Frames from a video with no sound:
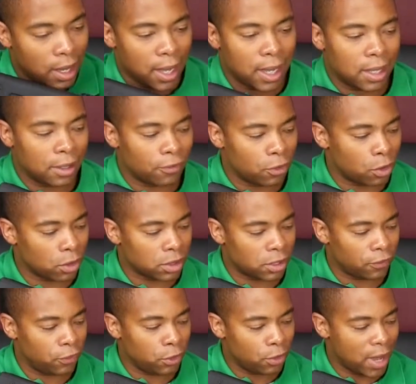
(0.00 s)
and of course
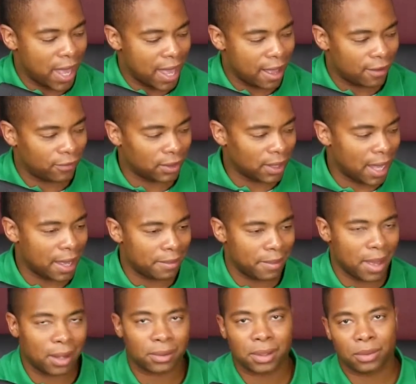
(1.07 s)
if you have a light
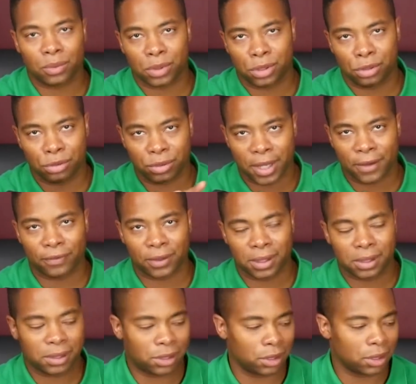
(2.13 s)
mounted, which you
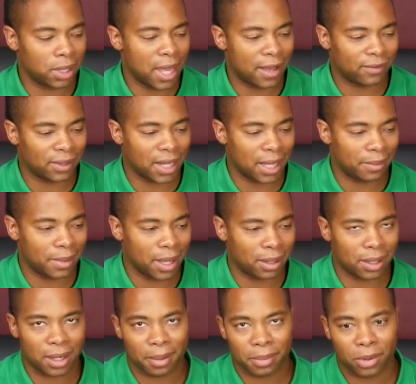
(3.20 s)
definitely should have a light
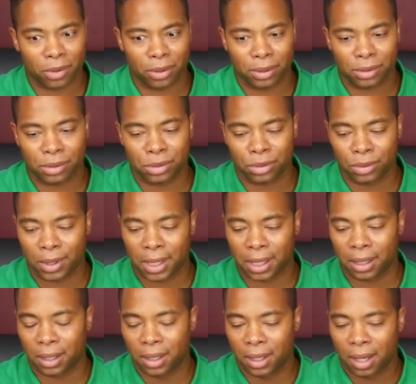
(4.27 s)
mounted, I'm going
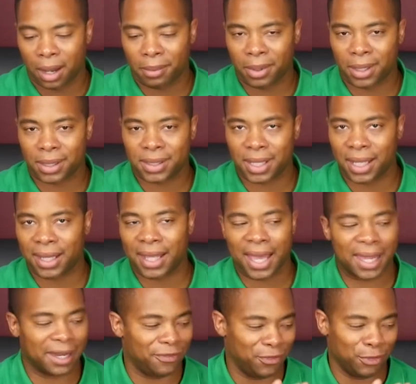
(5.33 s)
to say
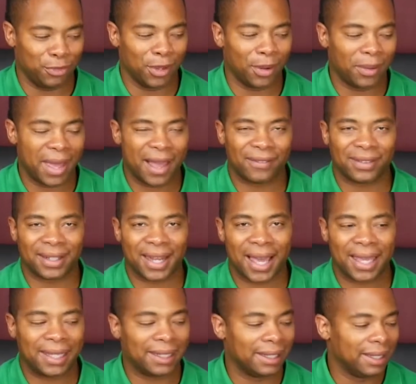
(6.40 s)
that if you don't have a
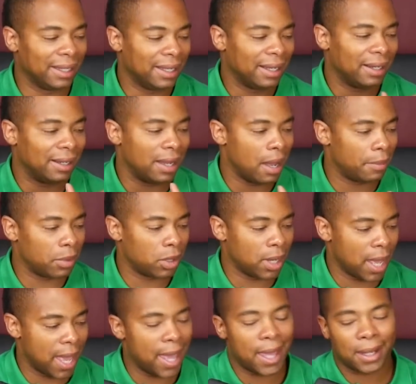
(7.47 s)
light, I'm going
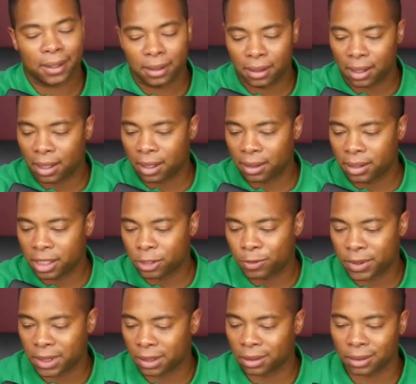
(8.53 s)
to add these
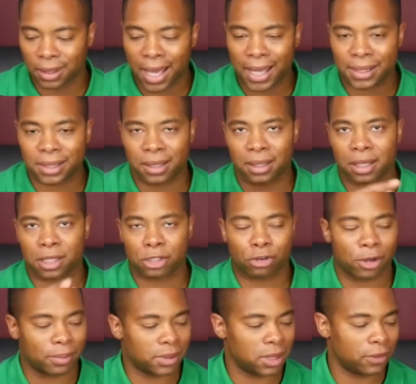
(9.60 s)
particular lights in the
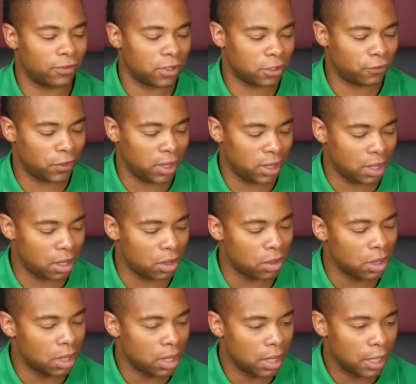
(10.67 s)
description of this
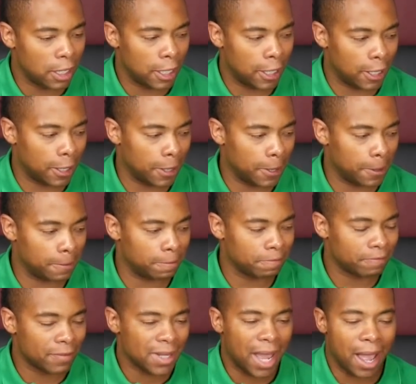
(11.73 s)
video.
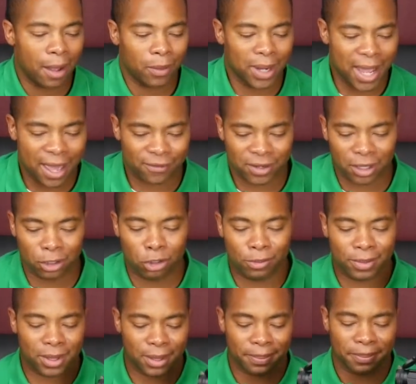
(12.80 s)
I would have an
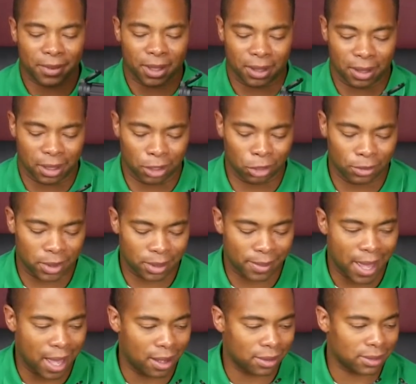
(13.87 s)
aluminum
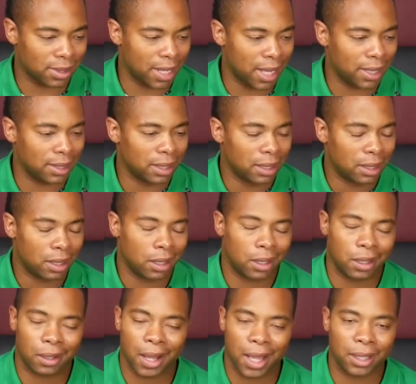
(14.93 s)
housed light.
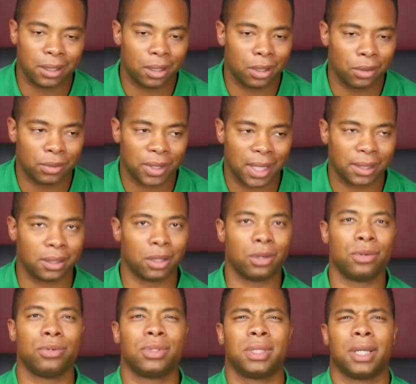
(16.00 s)
I know that
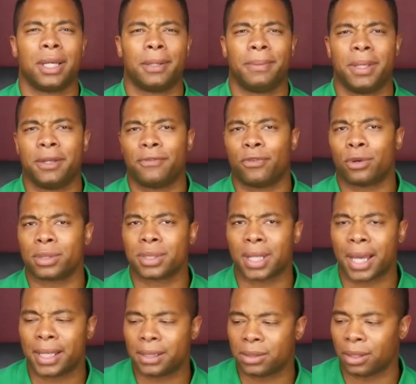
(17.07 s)
those Enforce
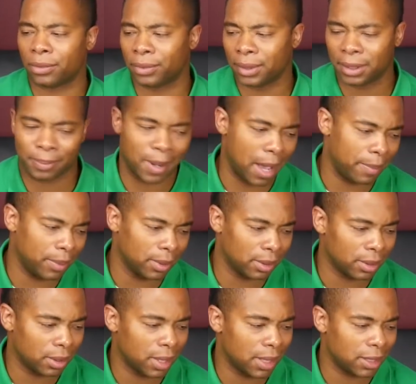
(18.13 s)
lights are really
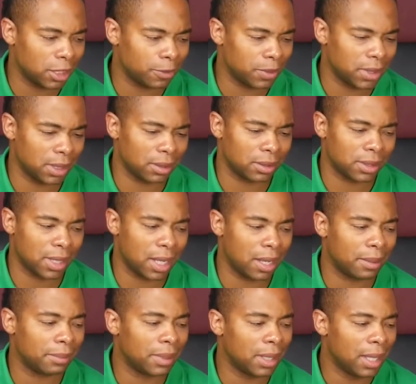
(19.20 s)
popular at this particular
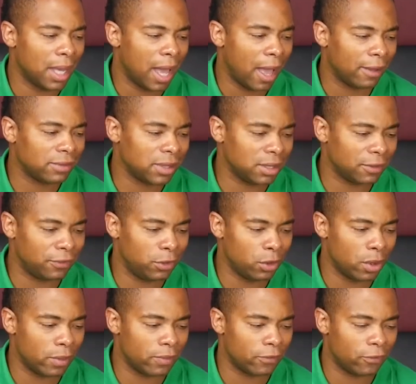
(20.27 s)
time. I've seen a
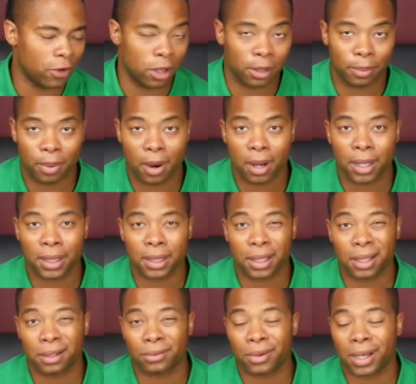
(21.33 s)
few of them fall apart at the
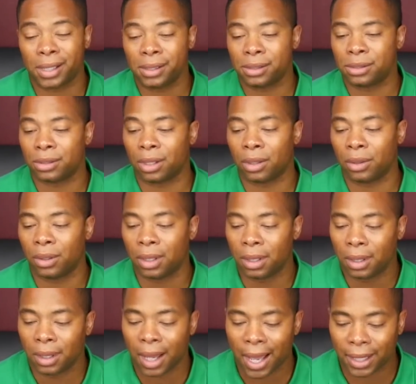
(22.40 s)
gun range, so
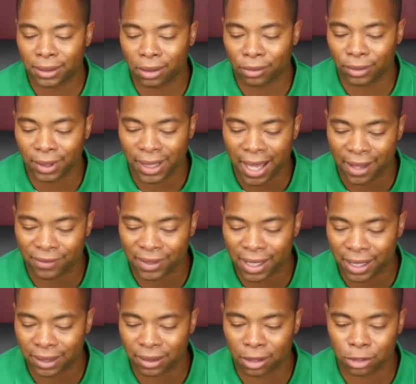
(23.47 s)
I don't really
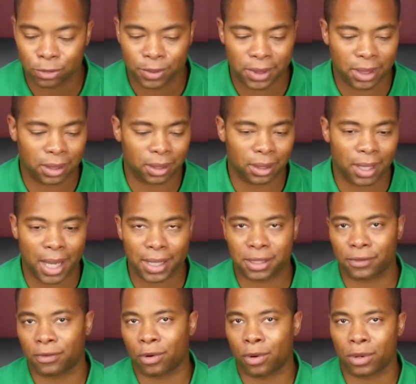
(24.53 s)
advocate those particular lights.
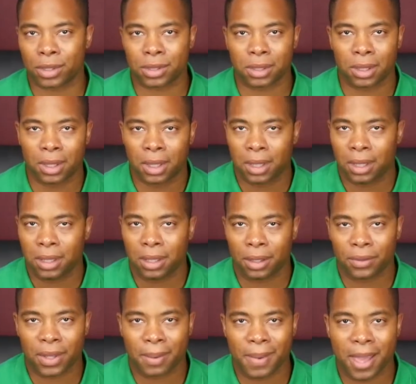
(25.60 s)
Of course, you
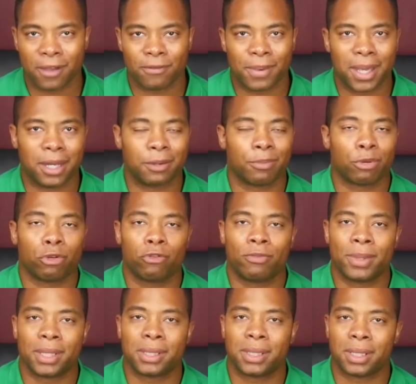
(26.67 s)
know, they may have made
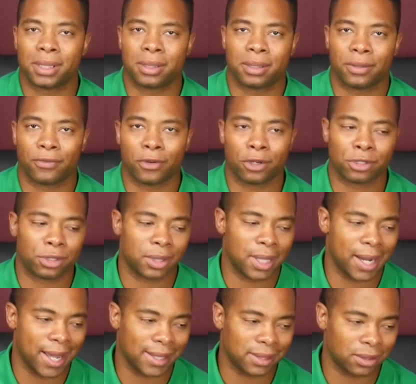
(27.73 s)
improvements since the version
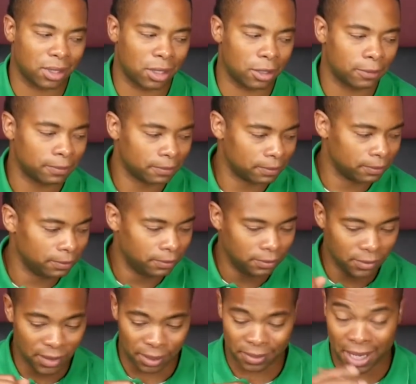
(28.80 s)
that I saw.
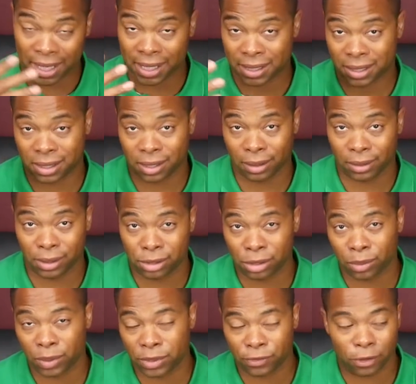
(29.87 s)
I'm not necessarily
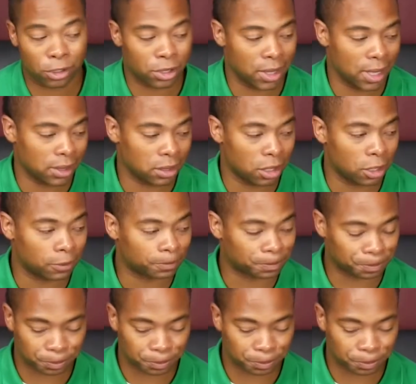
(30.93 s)
sure which version I saw,